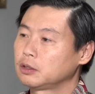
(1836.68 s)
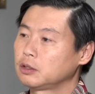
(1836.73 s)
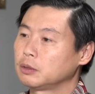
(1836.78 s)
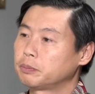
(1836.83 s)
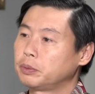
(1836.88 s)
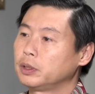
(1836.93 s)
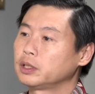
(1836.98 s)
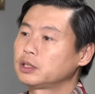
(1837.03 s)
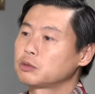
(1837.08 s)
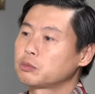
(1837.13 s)
to
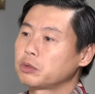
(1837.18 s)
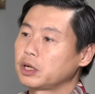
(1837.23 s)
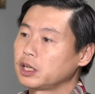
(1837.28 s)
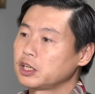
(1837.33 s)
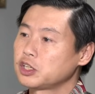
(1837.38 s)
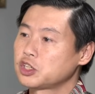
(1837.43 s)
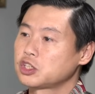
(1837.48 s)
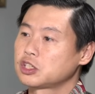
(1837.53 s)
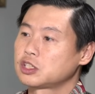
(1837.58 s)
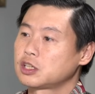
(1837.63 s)
put the
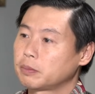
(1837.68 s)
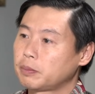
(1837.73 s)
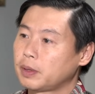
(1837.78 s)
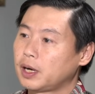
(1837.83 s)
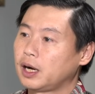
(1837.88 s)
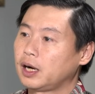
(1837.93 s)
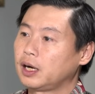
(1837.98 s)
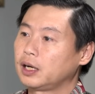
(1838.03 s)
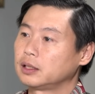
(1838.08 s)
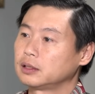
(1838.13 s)
relationship
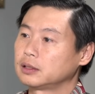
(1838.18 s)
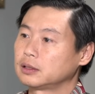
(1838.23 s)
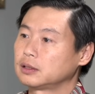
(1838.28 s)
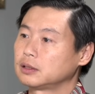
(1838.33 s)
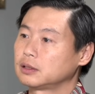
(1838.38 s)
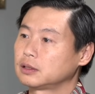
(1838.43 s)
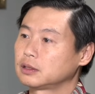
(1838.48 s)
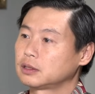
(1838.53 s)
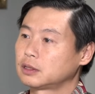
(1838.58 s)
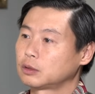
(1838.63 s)
on
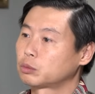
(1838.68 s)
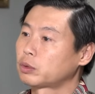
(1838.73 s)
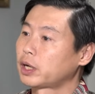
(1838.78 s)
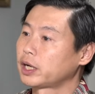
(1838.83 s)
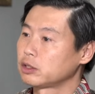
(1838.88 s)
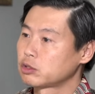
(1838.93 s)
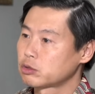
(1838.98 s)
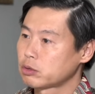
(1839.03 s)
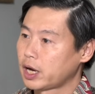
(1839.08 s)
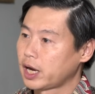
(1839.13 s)
the
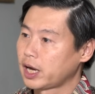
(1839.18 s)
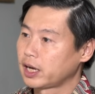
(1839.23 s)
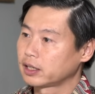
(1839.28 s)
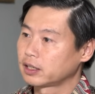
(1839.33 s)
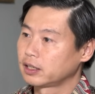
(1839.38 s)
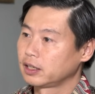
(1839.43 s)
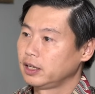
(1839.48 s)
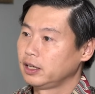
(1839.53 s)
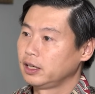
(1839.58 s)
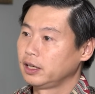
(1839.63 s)
right
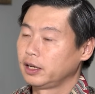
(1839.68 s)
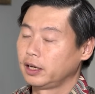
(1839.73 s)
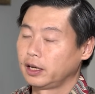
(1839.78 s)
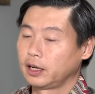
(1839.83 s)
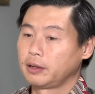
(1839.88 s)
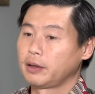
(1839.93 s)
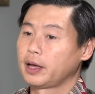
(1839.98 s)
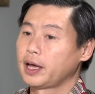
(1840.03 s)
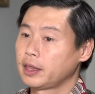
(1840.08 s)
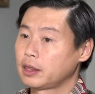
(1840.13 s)
track.
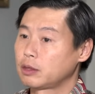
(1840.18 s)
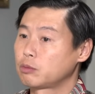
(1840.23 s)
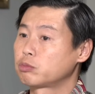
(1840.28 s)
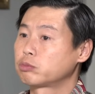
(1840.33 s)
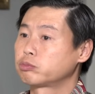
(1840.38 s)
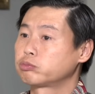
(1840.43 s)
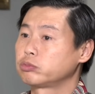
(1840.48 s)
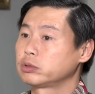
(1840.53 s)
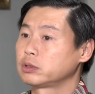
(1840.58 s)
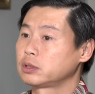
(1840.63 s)

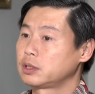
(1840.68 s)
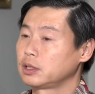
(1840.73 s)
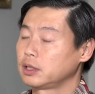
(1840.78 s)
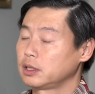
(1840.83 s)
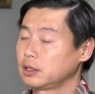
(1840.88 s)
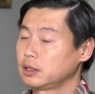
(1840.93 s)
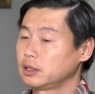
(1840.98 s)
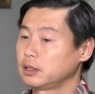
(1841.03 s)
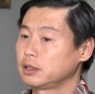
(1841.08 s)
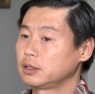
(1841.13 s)
And
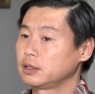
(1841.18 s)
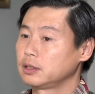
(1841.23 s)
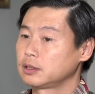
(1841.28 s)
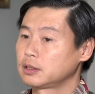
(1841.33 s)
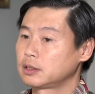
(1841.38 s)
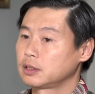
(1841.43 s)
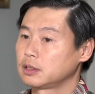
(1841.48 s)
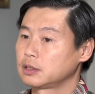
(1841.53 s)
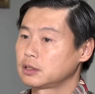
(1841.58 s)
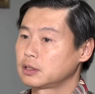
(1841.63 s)

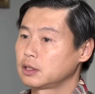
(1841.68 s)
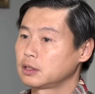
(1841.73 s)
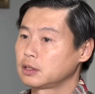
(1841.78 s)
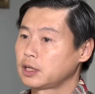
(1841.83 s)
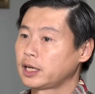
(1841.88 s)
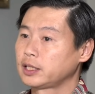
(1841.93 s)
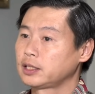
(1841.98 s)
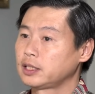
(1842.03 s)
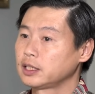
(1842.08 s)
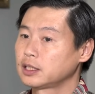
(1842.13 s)

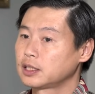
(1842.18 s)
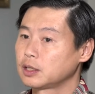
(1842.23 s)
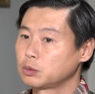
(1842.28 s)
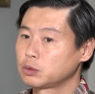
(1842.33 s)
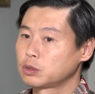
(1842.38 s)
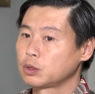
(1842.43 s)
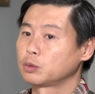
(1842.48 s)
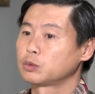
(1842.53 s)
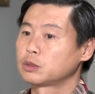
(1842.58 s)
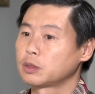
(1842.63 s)
I think
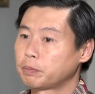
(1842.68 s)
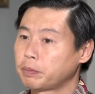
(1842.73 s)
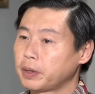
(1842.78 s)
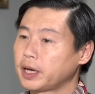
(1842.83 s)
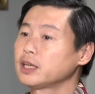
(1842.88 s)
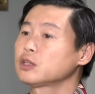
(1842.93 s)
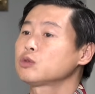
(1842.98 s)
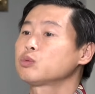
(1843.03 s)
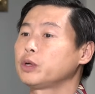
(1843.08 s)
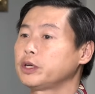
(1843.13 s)
the
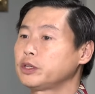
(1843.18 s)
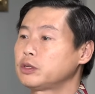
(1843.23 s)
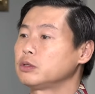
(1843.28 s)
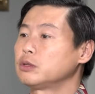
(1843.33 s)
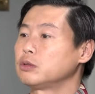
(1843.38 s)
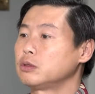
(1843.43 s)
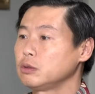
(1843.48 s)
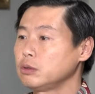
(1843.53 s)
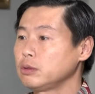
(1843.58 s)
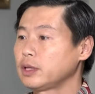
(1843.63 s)
best way to
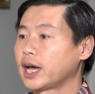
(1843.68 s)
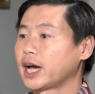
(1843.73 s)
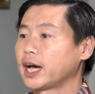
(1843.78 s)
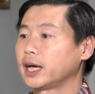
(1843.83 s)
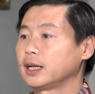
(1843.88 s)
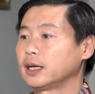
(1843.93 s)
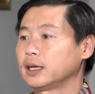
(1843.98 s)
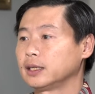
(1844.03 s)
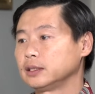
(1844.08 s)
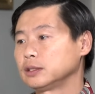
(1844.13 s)
do
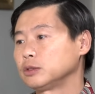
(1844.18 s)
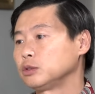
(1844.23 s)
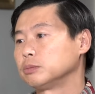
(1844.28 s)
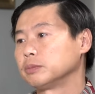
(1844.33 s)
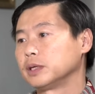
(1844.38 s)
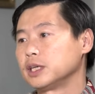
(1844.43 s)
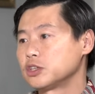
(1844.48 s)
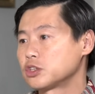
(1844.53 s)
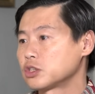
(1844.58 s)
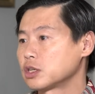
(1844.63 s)
that, as you
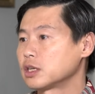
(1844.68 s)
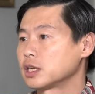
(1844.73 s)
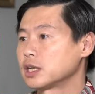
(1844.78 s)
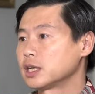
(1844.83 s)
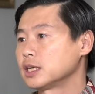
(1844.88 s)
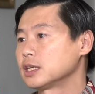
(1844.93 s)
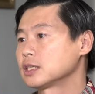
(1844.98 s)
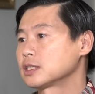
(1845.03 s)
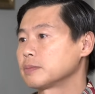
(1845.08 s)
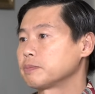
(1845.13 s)
mentioned,
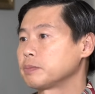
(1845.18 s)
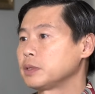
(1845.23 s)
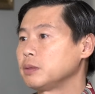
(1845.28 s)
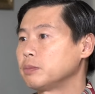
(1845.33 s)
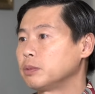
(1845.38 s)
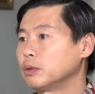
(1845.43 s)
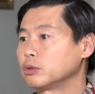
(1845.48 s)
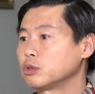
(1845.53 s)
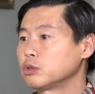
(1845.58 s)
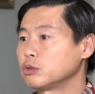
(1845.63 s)
is the
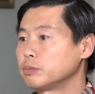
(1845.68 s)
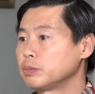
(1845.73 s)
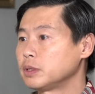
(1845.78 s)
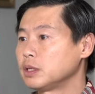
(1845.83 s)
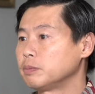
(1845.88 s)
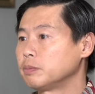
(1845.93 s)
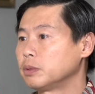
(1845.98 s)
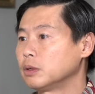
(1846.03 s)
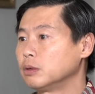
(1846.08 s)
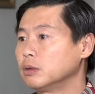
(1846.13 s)

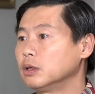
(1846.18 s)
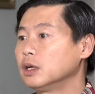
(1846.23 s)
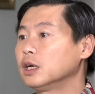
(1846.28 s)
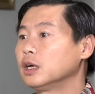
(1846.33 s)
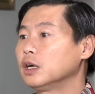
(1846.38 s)
people-to-people